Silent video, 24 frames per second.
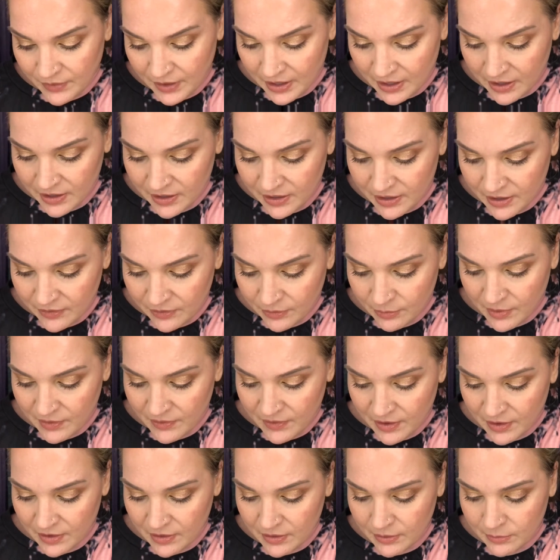I got enough on my
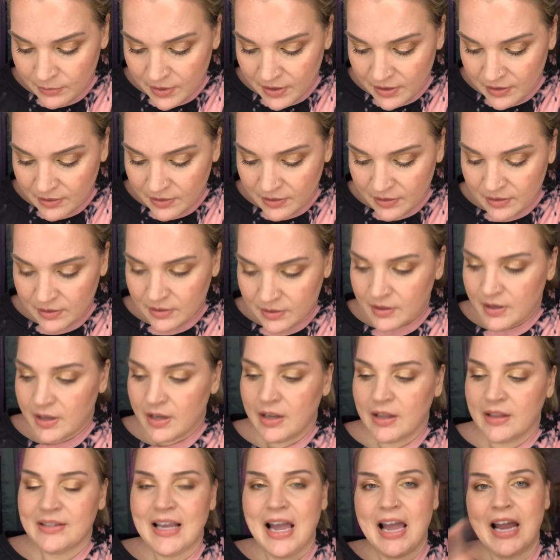finger. Let me get
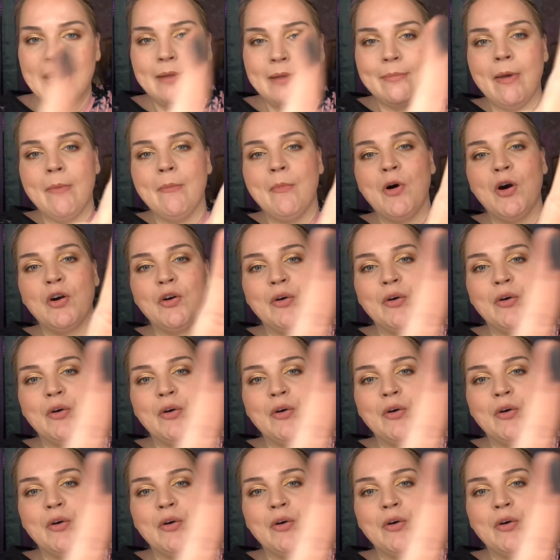a tiny bit more.